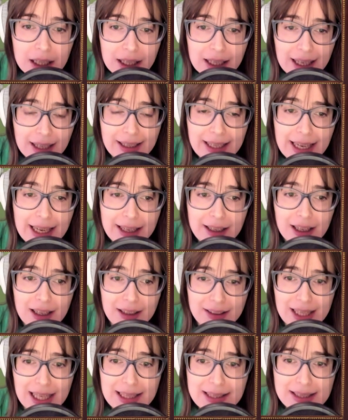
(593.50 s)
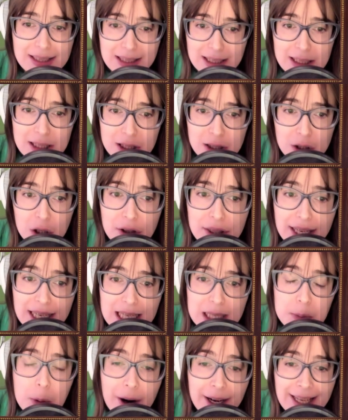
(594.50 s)
Again, it's good that
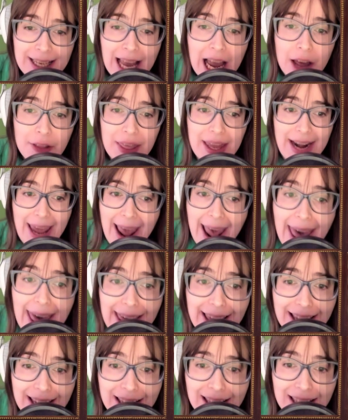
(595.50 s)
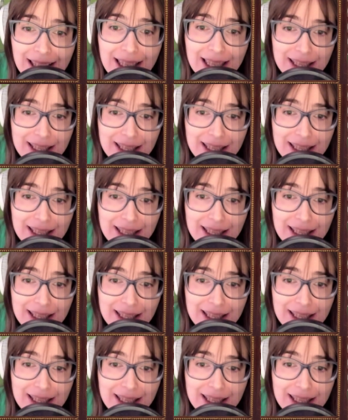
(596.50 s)
he's pointing out that, hey,